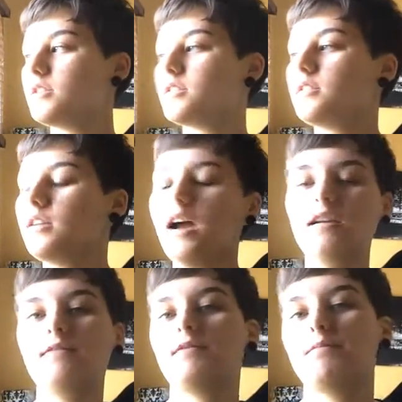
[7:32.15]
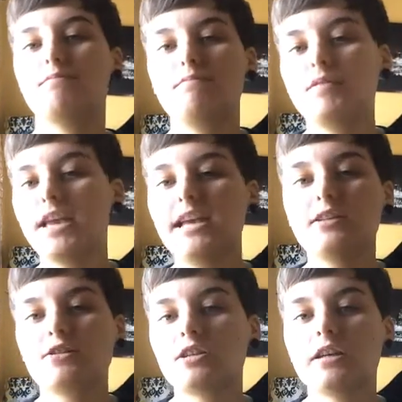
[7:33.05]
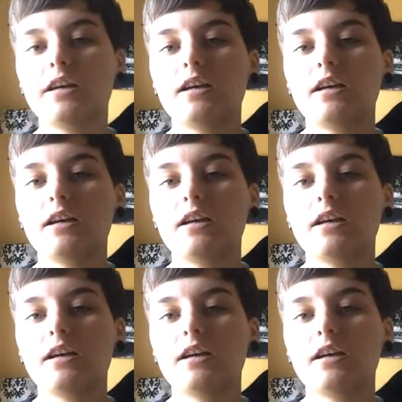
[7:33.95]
Son of a bitch.